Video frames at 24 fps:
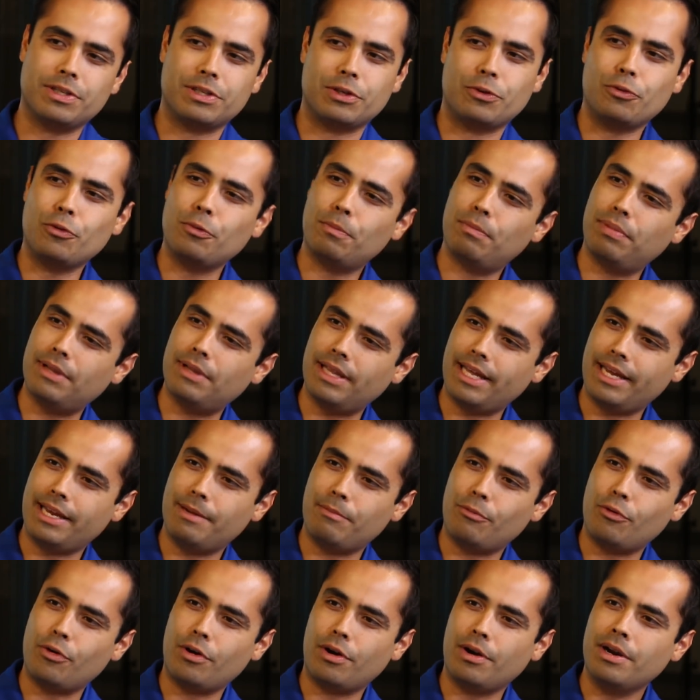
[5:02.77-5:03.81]
Is group play a
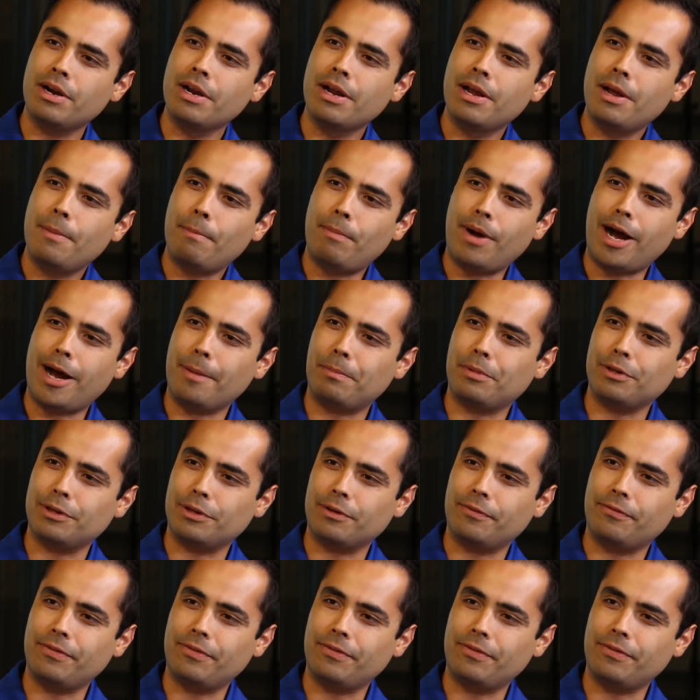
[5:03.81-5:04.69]
more popular